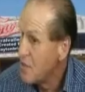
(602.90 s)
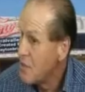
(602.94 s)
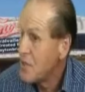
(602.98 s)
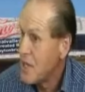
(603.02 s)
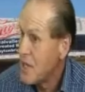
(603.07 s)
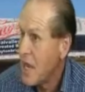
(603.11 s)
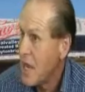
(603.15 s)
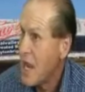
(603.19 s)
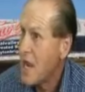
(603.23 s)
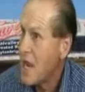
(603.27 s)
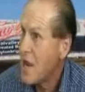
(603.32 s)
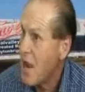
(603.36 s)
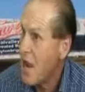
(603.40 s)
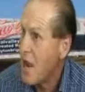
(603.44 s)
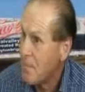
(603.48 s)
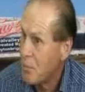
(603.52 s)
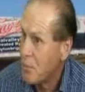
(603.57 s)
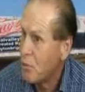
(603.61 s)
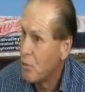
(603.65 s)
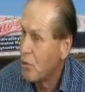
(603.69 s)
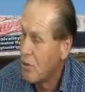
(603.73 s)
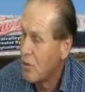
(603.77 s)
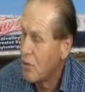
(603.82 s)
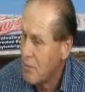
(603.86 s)
You
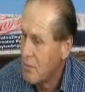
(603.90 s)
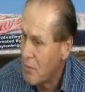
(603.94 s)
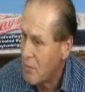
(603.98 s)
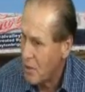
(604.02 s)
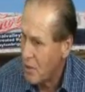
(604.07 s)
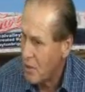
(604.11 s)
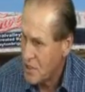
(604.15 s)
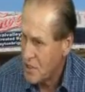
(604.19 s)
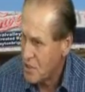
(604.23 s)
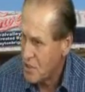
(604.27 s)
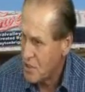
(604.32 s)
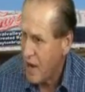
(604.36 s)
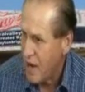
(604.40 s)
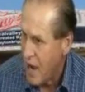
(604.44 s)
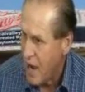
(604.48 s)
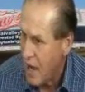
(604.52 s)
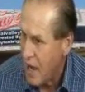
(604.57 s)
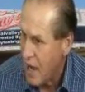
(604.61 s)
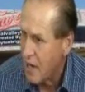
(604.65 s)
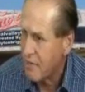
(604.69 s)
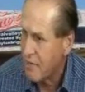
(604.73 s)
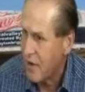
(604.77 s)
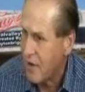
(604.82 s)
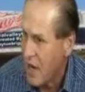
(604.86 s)
cannot pull
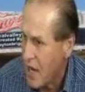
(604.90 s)
moisture out